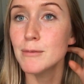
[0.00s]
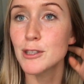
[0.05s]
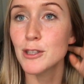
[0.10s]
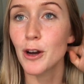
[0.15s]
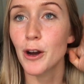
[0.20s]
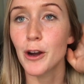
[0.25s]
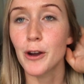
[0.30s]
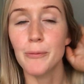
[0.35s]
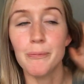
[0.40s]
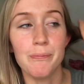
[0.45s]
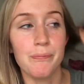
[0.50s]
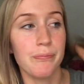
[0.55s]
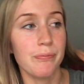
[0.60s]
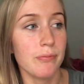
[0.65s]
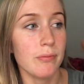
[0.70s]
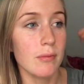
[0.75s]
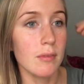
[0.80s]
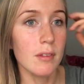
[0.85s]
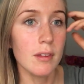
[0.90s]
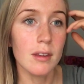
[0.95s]
So
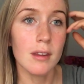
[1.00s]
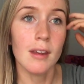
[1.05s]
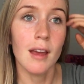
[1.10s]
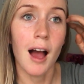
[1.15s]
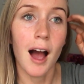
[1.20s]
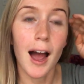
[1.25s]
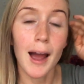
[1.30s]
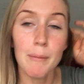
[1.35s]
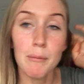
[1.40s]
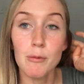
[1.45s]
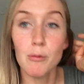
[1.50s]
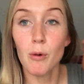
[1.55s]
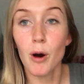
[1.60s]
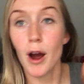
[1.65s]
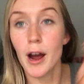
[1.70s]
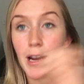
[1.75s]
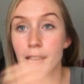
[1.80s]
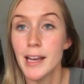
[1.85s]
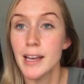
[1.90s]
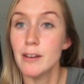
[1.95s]
I'm
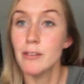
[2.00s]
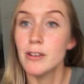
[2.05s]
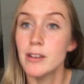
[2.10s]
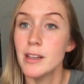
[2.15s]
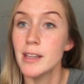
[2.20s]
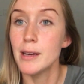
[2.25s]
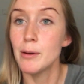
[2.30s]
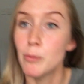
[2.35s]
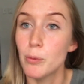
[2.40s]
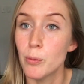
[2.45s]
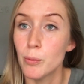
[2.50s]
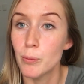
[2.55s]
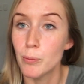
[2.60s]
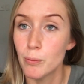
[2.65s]
working really,